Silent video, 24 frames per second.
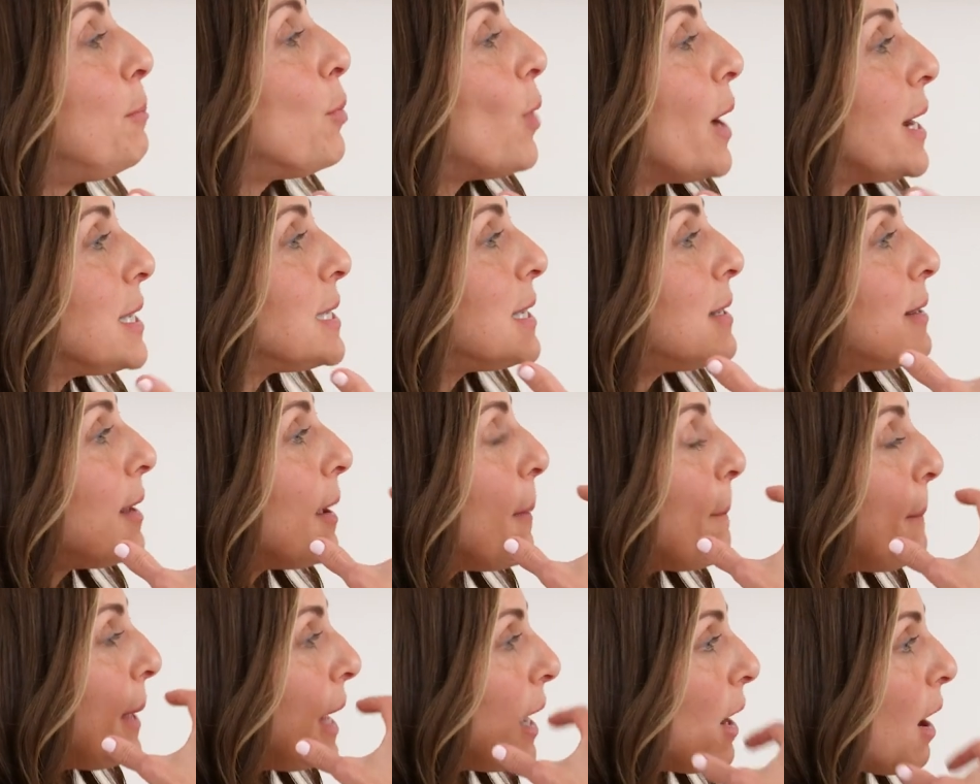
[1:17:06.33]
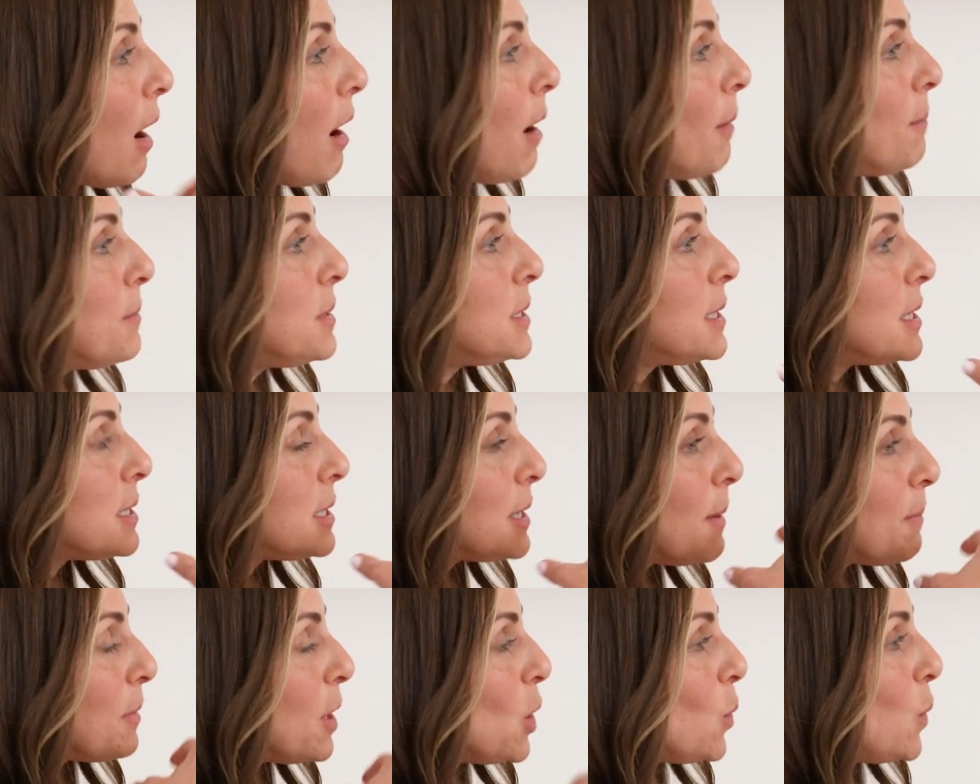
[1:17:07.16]
present becomes
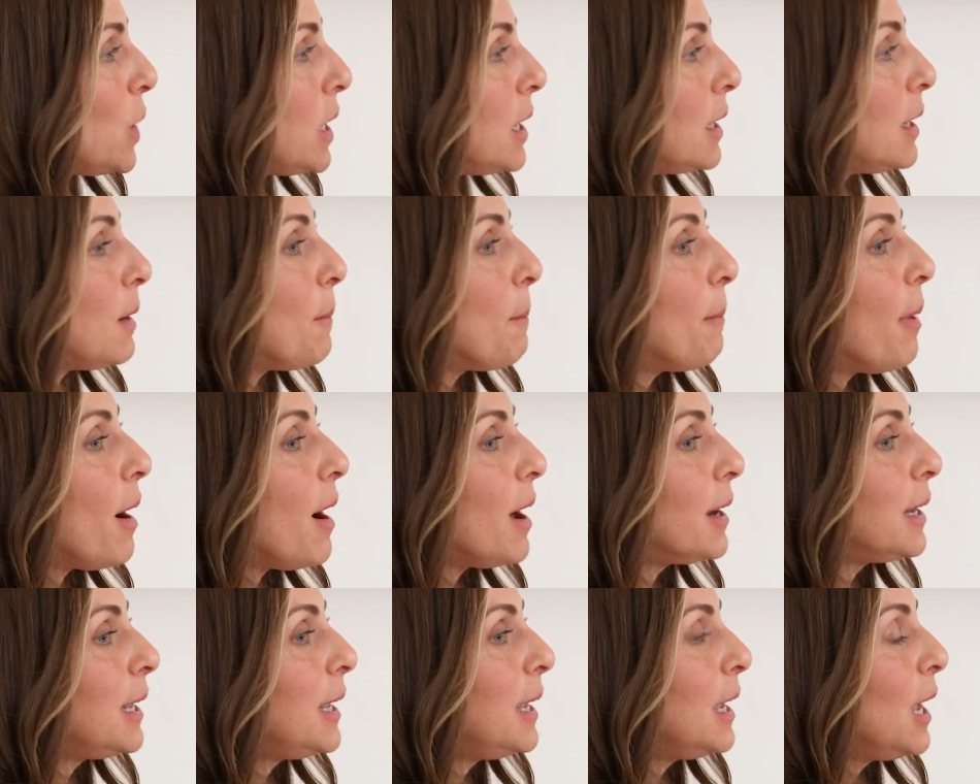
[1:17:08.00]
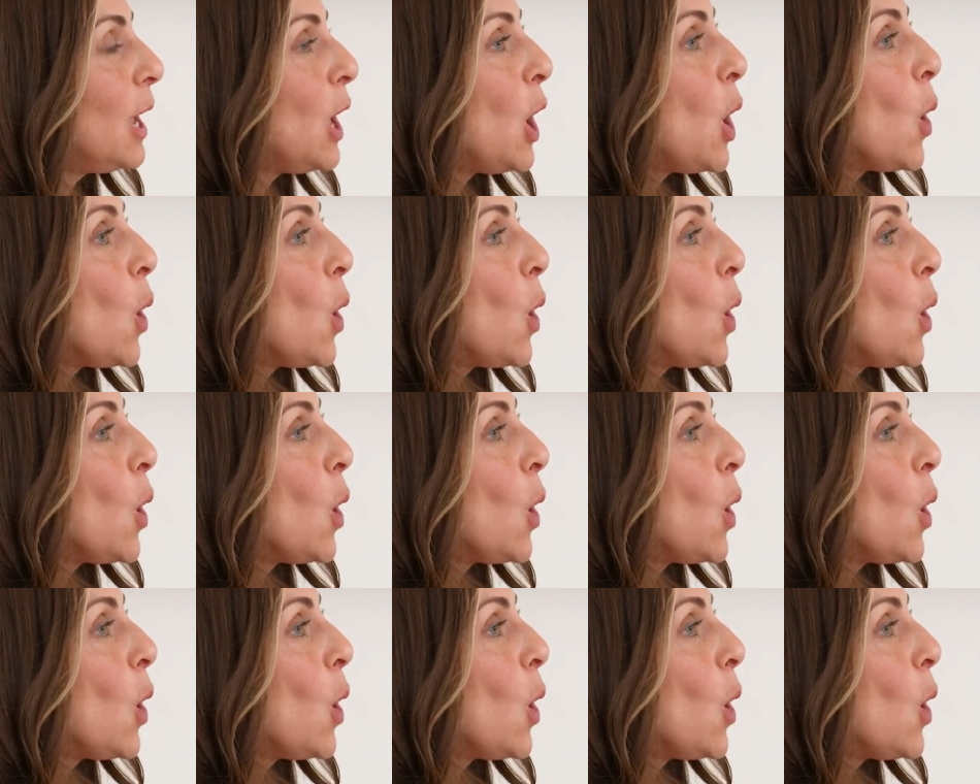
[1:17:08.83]
something we can embody